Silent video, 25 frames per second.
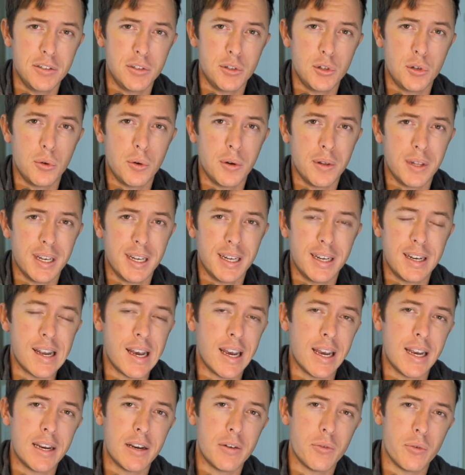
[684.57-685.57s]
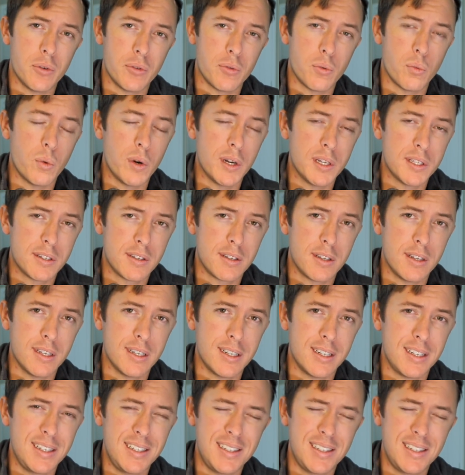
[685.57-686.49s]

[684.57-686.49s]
enjoy that day with Winston.